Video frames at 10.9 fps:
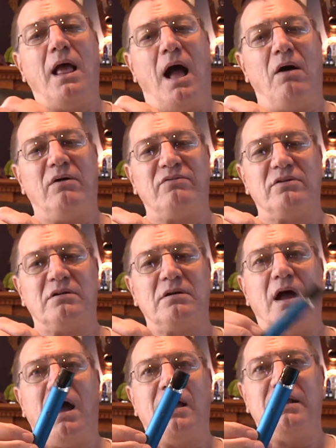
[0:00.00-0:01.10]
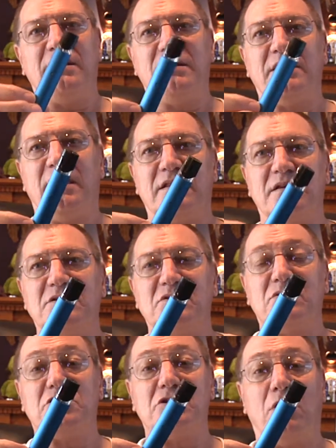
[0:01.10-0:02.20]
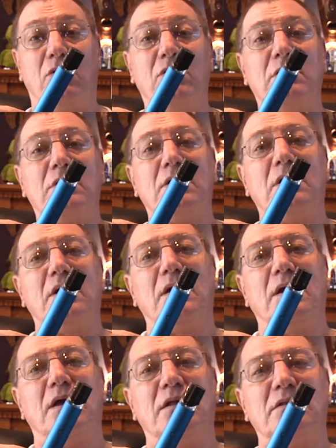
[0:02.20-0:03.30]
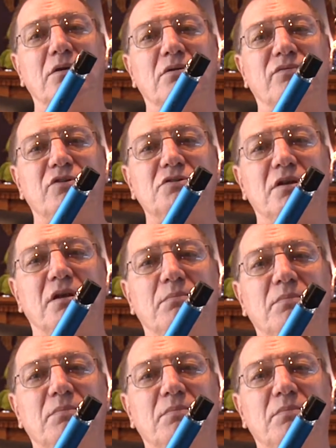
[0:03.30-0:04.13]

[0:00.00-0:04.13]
However, I did take this to a show at the University of